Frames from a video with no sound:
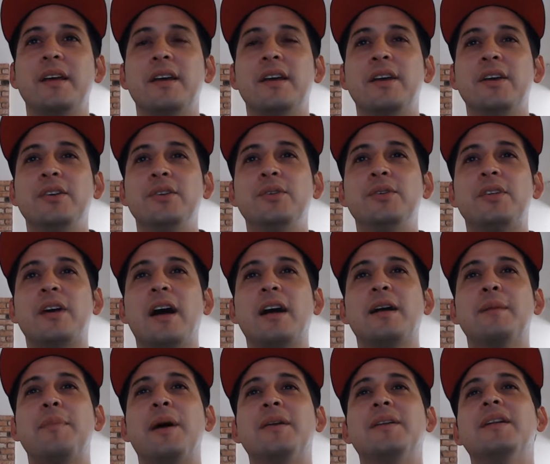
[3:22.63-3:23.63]
You talk
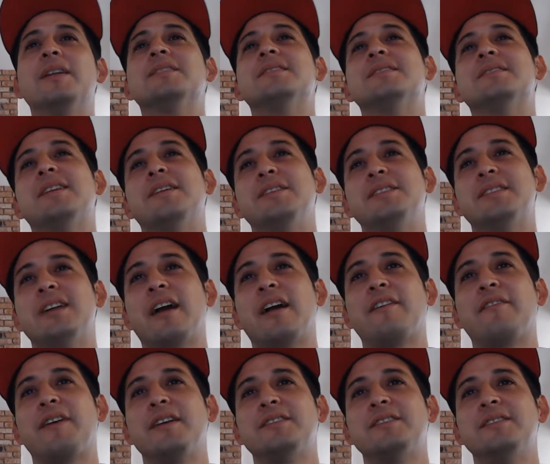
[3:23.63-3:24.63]
about necessary
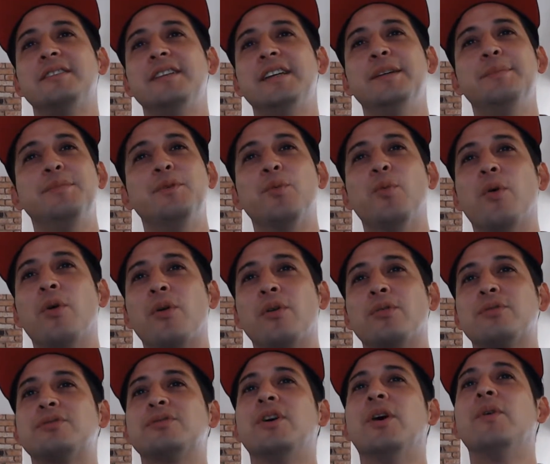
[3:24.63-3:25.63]
sacrifices to keep the
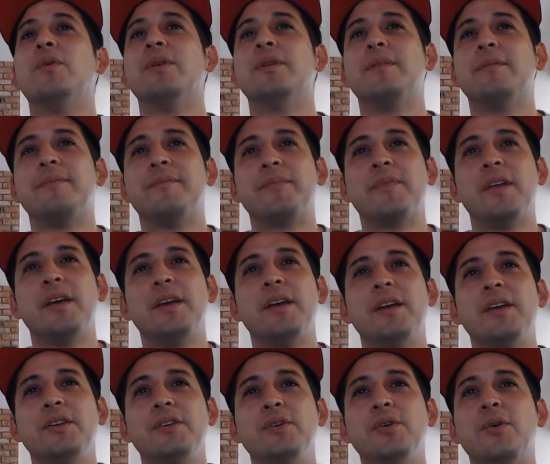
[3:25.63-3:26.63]
warlords going.
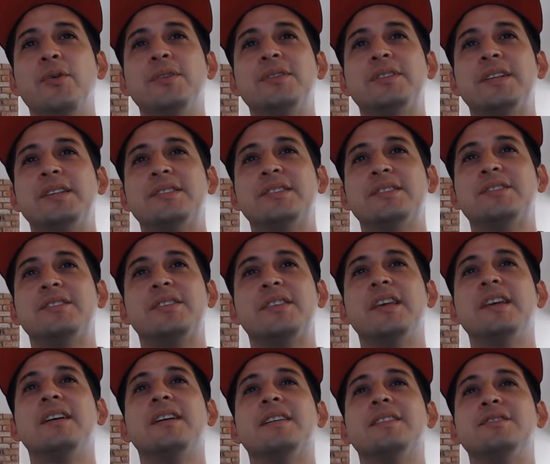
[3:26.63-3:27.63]
You only say such a
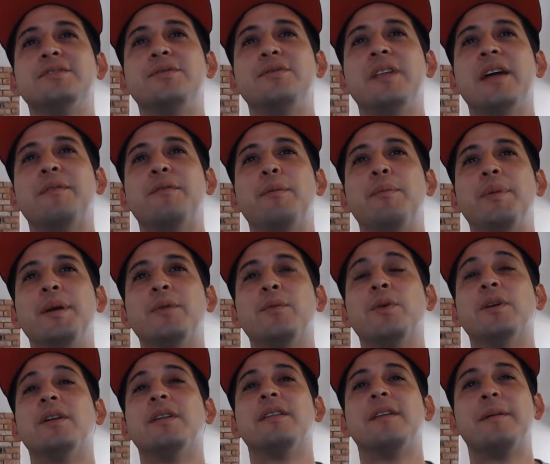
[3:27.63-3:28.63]
thing because you've never been
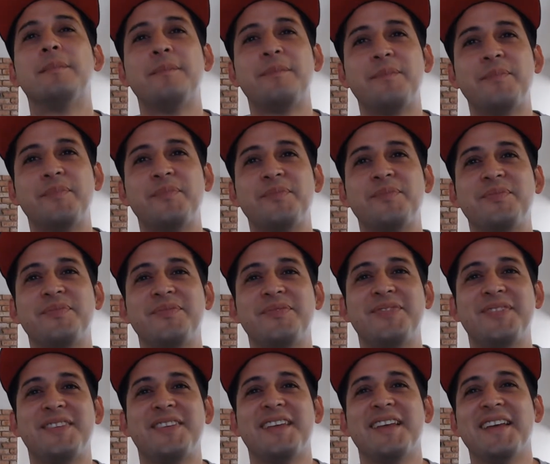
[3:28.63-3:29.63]
one of them.
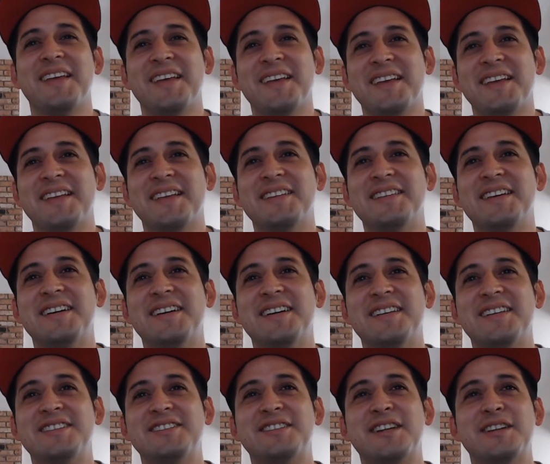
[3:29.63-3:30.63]

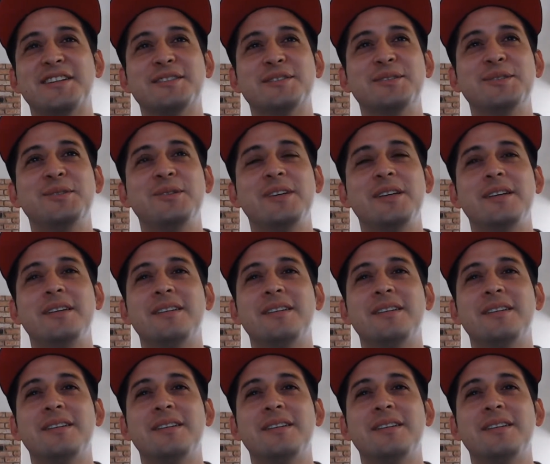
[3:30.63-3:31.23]
There's Sakazuki.